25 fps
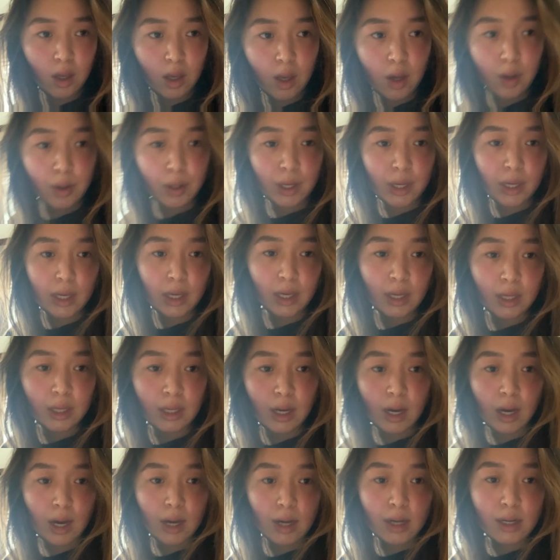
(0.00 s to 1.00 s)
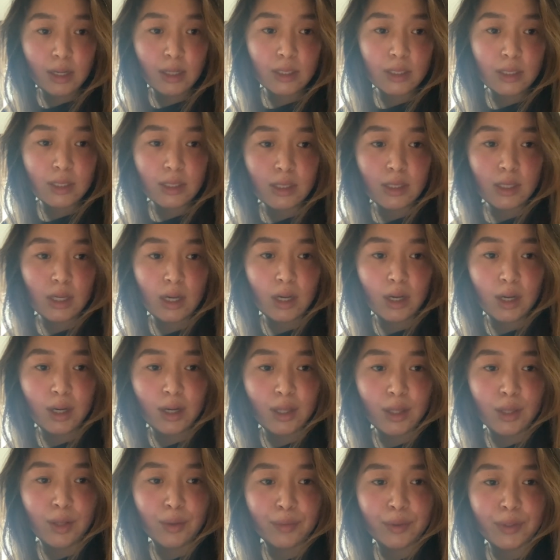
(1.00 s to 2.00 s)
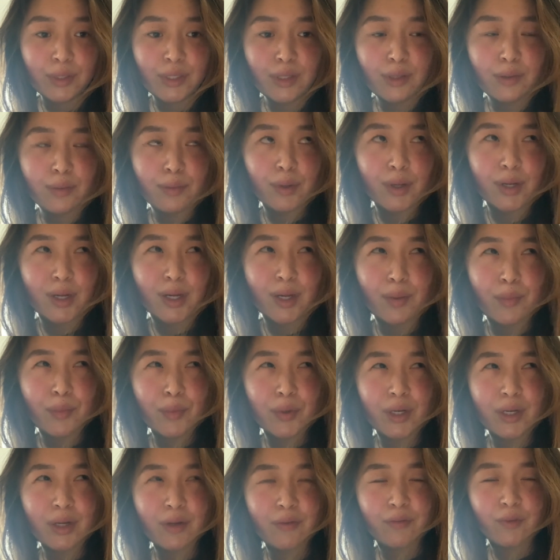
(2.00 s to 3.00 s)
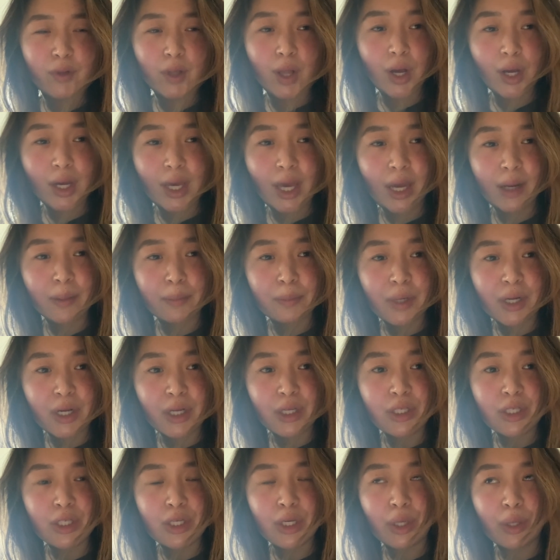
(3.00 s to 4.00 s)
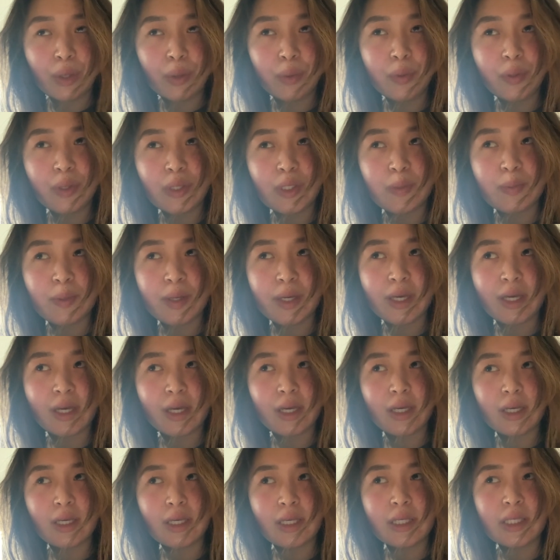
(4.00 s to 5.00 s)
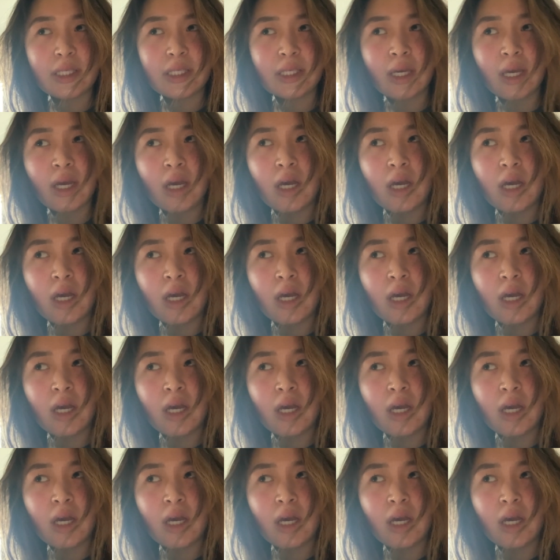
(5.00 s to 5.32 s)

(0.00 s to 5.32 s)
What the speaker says: Okay, guys. The reason why I want a vlog camera too is because,